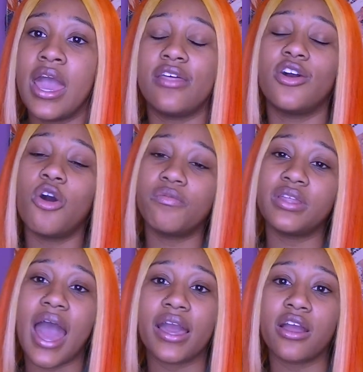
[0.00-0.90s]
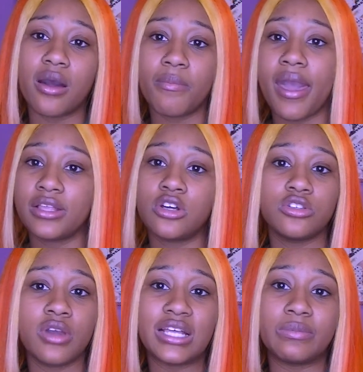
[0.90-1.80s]
and then hopefully I can come back and talk
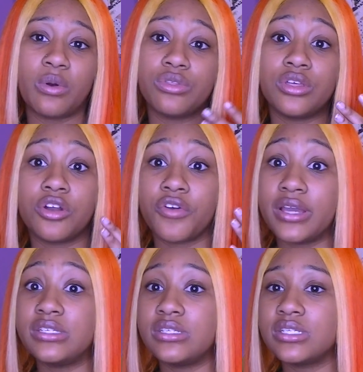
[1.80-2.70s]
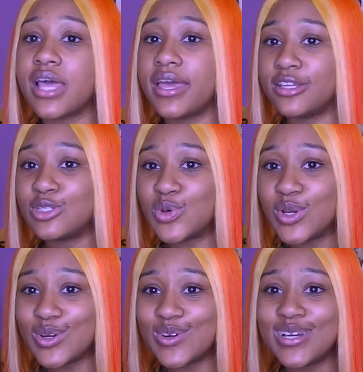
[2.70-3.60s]
to you guys about the craziness that is
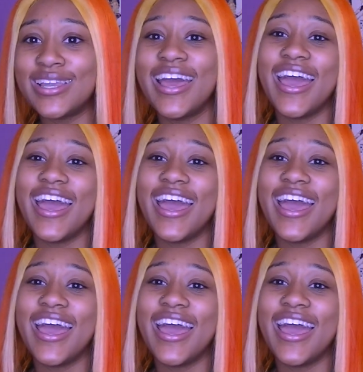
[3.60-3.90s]
going on,